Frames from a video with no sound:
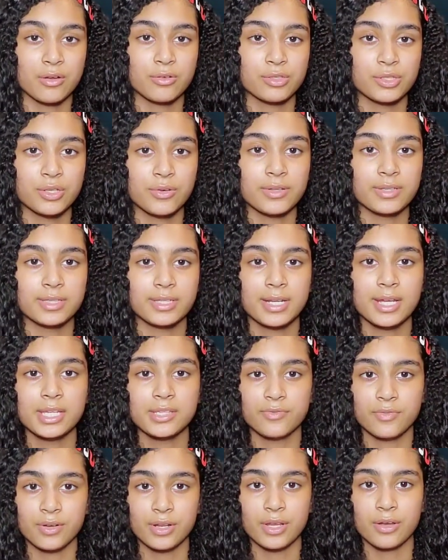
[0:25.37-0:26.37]
So in today's
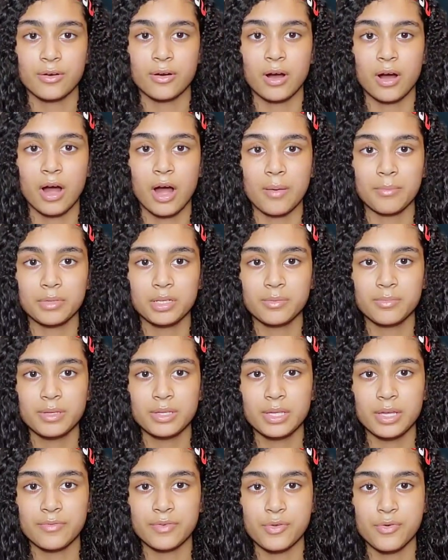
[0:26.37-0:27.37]
video, I'm going to be giving